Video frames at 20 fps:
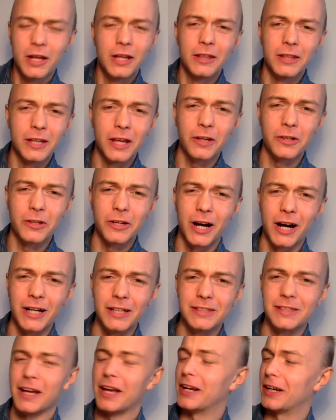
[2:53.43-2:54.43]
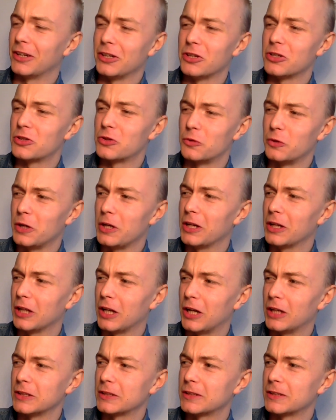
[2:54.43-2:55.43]
the other night, and I just
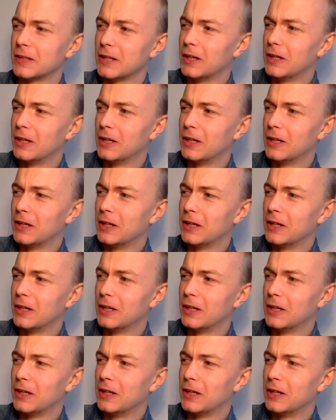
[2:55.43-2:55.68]
realized,